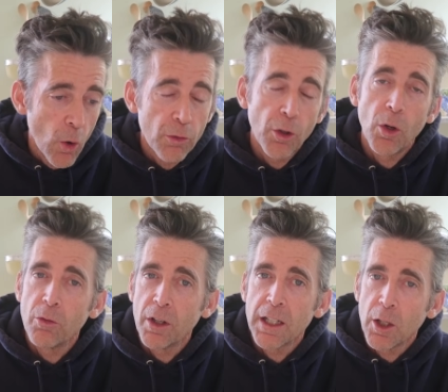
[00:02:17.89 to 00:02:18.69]
over and
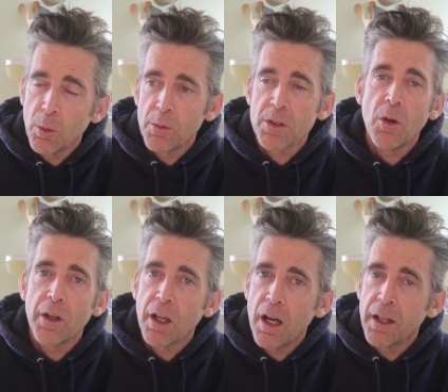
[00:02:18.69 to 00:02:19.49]
over to hear what was
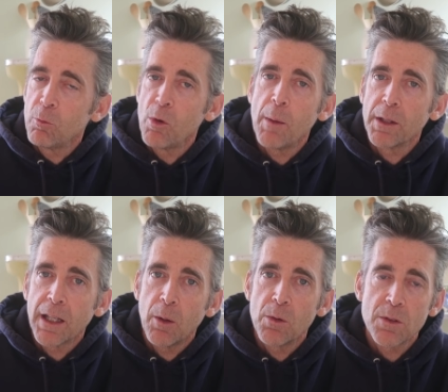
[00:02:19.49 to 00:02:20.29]
going on and
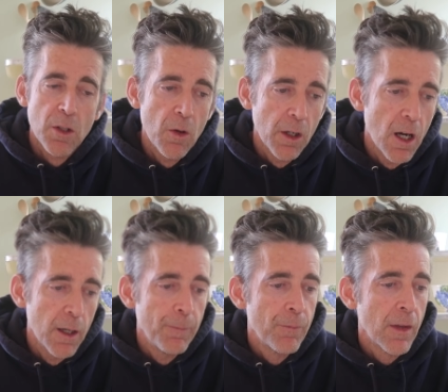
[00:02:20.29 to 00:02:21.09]
replicate what was going
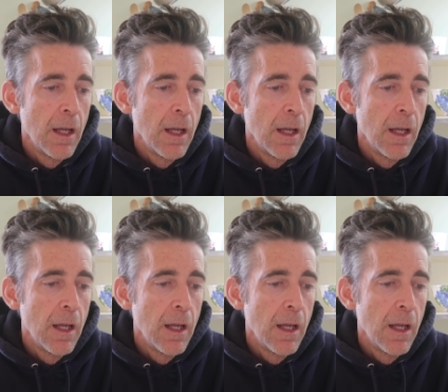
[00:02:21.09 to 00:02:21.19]
on.